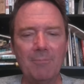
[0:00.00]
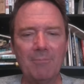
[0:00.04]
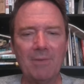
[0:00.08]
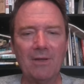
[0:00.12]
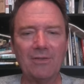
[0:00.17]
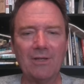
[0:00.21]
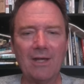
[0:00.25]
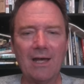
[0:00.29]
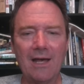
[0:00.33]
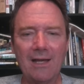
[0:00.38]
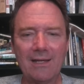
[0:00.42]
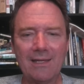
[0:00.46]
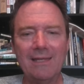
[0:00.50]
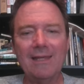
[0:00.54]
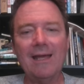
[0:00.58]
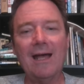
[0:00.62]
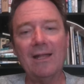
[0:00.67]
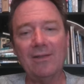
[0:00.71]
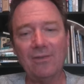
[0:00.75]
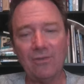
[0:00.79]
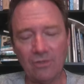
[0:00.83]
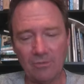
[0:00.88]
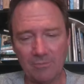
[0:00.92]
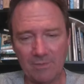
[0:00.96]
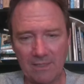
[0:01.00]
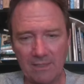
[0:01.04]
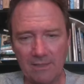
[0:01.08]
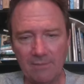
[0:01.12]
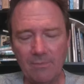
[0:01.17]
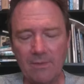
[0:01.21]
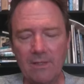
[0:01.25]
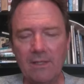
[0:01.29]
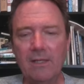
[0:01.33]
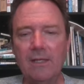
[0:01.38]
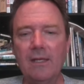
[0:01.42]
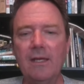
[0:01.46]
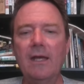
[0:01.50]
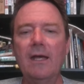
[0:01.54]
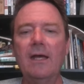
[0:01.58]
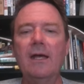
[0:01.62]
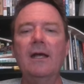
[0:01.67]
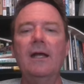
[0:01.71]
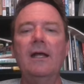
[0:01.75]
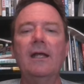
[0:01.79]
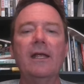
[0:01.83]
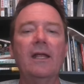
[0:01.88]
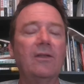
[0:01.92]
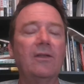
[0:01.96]
Hatsumi.
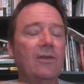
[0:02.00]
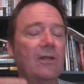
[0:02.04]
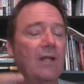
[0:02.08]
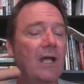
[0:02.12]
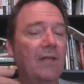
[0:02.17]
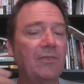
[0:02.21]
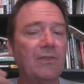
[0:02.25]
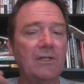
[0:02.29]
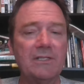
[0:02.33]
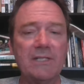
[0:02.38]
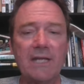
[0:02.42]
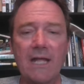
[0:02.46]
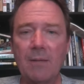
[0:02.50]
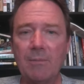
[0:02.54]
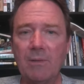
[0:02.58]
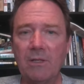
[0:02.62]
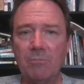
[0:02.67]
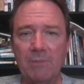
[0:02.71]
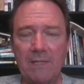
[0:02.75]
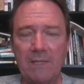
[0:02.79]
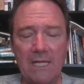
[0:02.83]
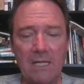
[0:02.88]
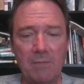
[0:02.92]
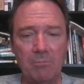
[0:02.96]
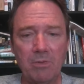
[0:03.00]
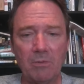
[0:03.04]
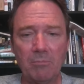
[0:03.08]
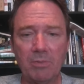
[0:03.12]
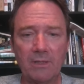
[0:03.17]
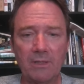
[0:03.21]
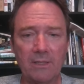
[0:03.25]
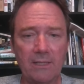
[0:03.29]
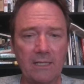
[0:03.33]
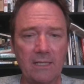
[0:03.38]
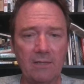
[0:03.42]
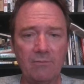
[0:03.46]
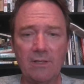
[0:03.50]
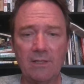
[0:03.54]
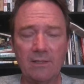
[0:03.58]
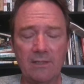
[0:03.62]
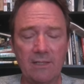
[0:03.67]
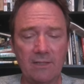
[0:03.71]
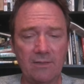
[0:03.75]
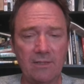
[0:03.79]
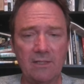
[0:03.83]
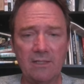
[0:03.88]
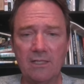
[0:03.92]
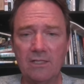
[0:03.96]
It's not the Japanese people
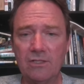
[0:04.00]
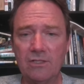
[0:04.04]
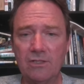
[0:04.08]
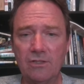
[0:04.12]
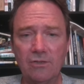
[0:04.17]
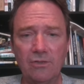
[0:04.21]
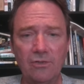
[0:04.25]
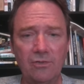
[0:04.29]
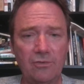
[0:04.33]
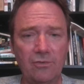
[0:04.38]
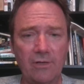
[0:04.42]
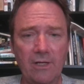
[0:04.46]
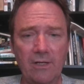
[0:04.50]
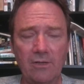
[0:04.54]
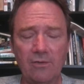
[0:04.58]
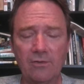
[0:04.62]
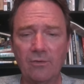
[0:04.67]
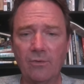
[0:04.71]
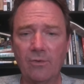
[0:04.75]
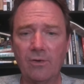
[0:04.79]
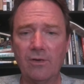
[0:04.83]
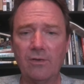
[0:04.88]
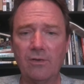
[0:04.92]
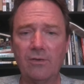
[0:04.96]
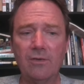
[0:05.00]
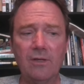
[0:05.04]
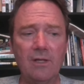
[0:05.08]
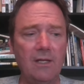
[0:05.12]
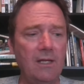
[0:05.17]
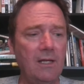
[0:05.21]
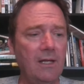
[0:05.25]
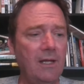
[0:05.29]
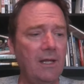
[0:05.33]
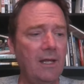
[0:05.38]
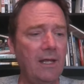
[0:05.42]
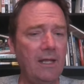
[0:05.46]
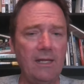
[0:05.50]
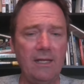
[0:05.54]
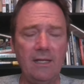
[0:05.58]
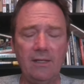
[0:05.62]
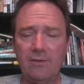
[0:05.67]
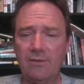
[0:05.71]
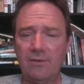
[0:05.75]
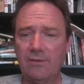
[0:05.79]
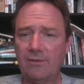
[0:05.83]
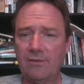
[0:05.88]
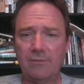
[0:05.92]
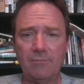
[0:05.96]
believing that the ninja use straight swords.
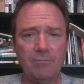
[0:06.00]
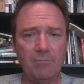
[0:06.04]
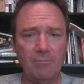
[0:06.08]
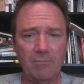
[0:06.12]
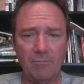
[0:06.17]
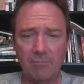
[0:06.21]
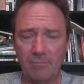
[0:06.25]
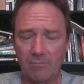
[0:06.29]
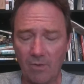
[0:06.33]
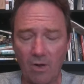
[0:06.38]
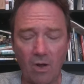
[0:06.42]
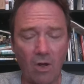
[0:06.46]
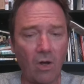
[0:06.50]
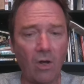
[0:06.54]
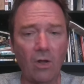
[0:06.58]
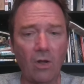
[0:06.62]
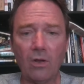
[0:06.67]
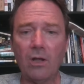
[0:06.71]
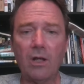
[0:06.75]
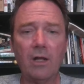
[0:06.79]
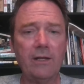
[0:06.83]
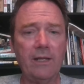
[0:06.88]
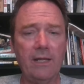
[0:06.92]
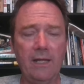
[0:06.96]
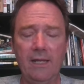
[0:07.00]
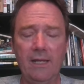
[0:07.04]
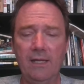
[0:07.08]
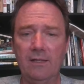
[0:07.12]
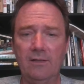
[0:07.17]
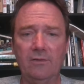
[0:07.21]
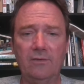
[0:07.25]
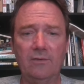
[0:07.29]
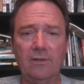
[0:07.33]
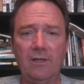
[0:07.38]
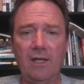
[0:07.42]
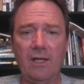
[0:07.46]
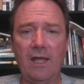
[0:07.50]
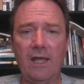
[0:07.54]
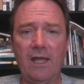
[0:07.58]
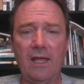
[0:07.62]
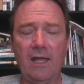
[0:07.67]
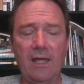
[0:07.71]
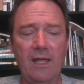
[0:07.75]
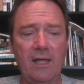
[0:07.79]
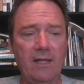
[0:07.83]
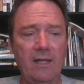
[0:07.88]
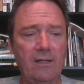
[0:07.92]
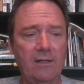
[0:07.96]
It's all on Hayes.
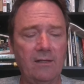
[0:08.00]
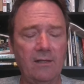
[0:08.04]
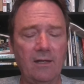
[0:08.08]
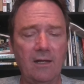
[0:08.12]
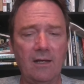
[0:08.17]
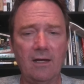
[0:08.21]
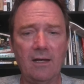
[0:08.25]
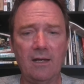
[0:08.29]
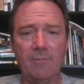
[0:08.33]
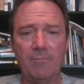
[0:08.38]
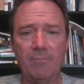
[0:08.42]
And,